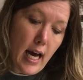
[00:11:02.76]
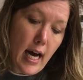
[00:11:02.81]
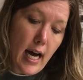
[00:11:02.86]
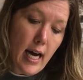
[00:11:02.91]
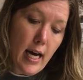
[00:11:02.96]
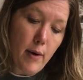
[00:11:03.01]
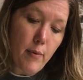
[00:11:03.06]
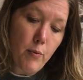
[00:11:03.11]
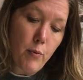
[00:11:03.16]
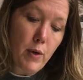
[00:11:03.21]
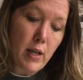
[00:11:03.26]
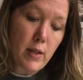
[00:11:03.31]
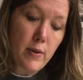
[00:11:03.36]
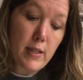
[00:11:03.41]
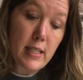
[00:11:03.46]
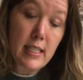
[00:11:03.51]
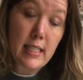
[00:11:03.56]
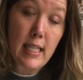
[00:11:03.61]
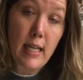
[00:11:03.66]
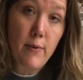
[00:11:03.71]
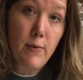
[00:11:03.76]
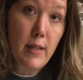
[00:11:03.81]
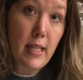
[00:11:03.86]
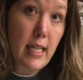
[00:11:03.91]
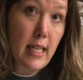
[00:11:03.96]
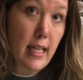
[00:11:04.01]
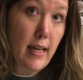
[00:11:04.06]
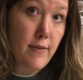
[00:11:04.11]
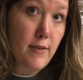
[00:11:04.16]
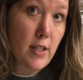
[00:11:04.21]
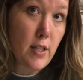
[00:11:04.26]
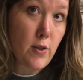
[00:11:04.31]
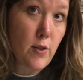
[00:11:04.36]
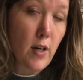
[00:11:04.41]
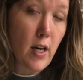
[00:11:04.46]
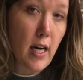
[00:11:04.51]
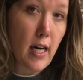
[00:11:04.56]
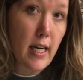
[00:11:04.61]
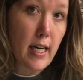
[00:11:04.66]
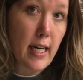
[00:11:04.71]
One of the reasons I really love to
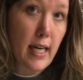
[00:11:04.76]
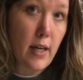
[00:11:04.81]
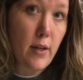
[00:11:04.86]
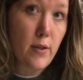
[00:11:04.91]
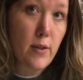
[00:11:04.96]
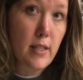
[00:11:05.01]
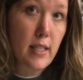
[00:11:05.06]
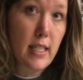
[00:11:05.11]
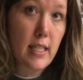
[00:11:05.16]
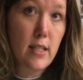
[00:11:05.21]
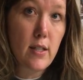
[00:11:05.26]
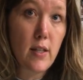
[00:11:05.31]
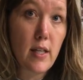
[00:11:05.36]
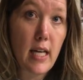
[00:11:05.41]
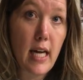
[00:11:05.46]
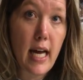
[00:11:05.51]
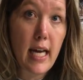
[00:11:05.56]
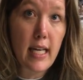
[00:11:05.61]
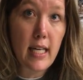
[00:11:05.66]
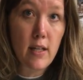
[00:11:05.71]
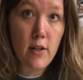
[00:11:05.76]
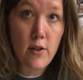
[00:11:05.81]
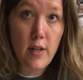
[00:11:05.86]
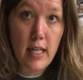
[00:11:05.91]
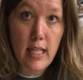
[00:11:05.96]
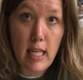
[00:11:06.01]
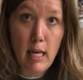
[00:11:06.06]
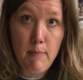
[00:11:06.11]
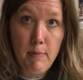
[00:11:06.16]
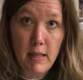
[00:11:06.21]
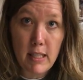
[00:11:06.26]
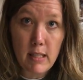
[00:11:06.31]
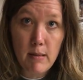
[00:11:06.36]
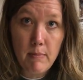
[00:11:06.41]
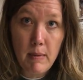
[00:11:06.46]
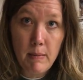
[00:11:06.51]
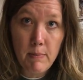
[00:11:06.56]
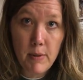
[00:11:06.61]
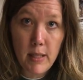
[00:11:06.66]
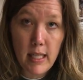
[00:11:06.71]
draw it out is so that I can create that muscle
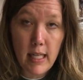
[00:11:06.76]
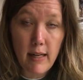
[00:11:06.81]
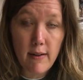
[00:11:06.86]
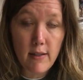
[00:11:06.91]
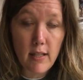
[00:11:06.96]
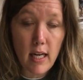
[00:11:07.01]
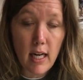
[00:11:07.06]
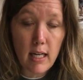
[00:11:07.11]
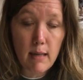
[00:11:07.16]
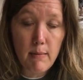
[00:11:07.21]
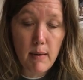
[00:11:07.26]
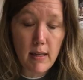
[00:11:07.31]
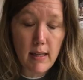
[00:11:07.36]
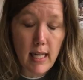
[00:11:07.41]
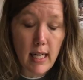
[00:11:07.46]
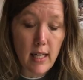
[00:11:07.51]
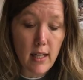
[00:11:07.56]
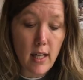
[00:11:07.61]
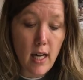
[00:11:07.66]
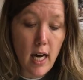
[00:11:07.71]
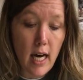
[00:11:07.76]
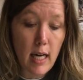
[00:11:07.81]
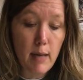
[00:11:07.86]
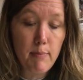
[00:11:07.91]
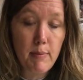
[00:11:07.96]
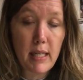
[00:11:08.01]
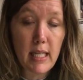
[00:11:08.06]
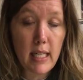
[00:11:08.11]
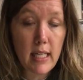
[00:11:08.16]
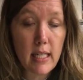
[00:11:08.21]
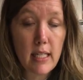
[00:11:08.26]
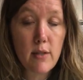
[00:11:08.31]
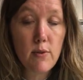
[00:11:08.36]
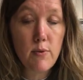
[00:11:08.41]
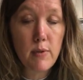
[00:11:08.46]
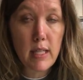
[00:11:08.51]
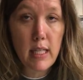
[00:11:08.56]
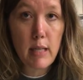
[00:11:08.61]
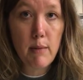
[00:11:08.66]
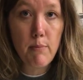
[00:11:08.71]
memory, and I talk about that a lot, but it is
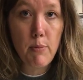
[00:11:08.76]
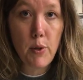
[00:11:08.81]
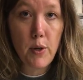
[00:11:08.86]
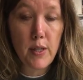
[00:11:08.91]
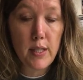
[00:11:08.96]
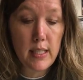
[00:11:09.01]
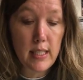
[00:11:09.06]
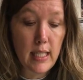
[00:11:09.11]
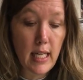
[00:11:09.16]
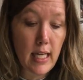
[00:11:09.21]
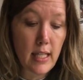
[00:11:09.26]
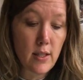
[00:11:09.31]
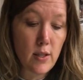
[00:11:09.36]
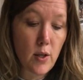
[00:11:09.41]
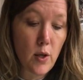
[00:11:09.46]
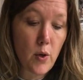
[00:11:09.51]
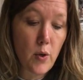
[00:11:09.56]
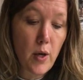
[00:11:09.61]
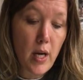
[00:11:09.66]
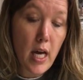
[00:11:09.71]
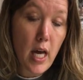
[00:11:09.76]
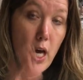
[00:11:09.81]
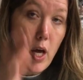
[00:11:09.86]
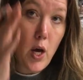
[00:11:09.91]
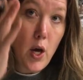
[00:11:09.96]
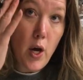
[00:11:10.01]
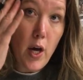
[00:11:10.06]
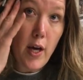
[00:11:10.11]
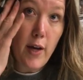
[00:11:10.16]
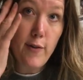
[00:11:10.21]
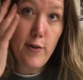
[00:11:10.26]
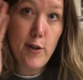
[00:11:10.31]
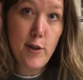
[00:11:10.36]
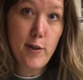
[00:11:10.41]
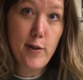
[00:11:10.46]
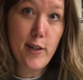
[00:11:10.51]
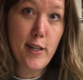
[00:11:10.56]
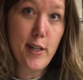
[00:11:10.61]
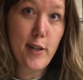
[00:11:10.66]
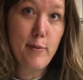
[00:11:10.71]
really important. And so if
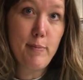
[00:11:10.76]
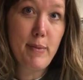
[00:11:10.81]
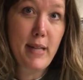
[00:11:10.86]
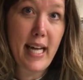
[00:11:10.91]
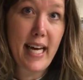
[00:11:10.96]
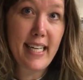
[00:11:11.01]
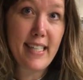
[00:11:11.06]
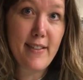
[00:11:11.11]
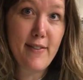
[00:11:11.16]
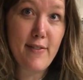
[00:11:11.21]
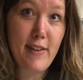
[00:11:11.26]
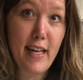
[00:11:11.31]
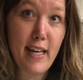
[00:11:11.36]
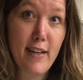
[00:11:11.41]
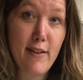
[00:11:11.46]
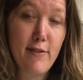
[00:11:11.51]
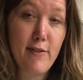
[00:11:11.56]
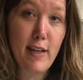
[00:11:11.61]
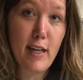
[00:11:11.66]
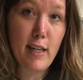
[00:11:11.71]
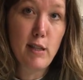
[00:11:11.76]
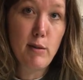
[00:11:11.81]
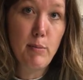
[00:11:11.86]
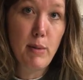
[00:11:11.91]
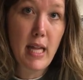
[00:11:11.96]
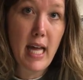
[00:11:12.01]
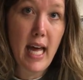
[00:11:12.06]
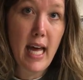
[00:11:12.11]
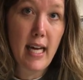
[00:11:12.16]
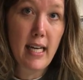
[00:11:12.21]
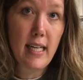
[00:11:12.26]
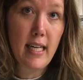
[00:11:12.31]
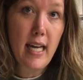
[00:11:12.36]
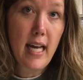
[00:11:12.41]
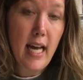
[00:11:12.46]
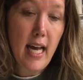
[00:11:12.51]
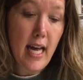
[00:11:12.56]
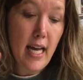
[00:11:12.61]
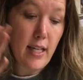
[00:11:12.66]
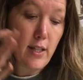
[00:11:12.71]
you plan to fail, fail to plan.
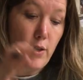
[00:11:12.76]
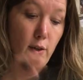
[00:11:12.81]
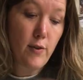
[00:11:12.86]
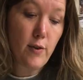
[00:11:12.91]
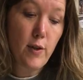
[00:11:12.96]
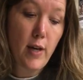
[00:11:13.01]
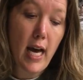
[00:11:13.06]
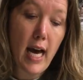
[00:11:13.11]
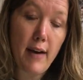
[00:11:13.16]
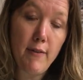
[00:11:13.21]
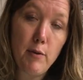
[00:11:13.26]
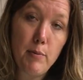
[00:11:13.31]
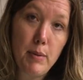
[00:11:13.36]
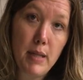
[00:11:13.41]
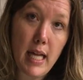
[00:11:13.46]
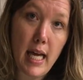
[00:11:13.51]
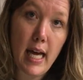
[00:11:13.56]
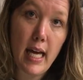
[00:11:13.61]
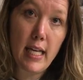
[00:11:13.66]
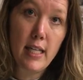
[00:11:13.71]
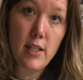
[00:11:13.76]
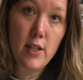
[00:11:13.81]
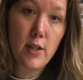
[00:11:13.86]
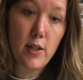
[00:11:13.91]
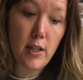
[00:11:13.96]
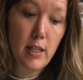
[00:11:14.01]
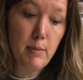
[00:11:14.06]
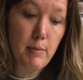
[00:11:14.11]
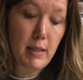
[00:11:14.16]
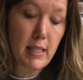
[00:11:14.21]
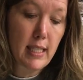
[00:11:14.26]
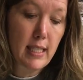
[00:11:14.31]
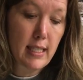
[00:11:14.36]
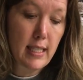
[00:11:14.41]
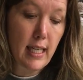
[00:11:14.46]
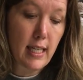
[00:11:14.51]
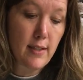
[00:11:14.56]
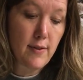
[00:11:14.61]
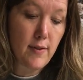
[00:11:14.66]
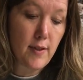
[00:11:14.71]
So if you have a plan, you're going to be
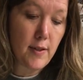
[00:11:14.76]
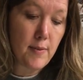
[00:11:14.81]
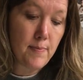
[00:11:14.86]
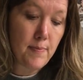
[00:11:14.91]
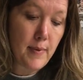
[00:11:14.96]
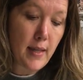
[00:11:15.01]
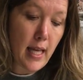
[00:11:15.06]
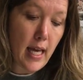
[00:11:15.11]
successful.